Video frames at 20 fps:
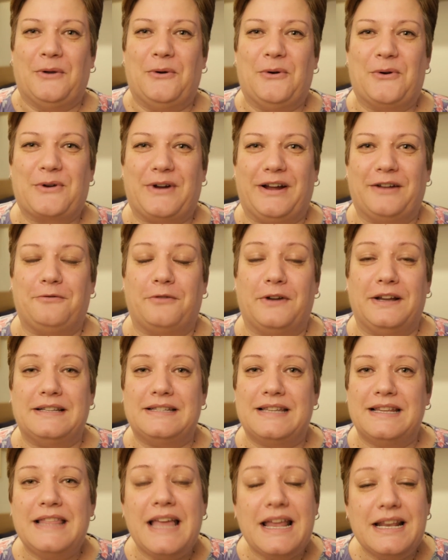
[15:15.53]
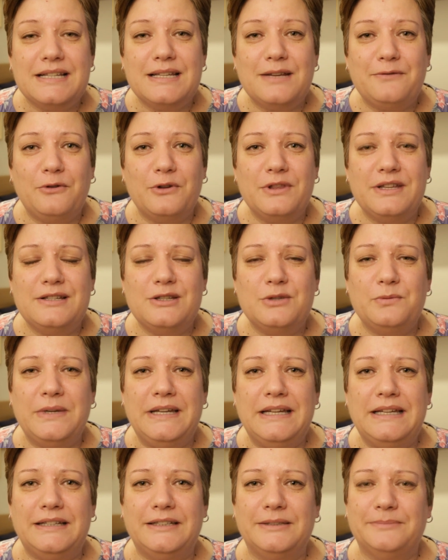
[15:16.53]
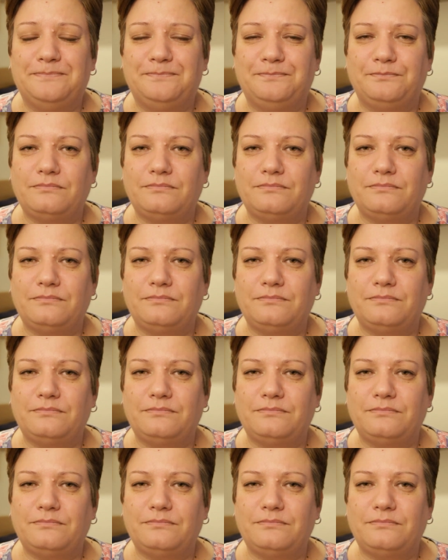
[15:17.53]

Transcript: All right, friends, that is it for this week.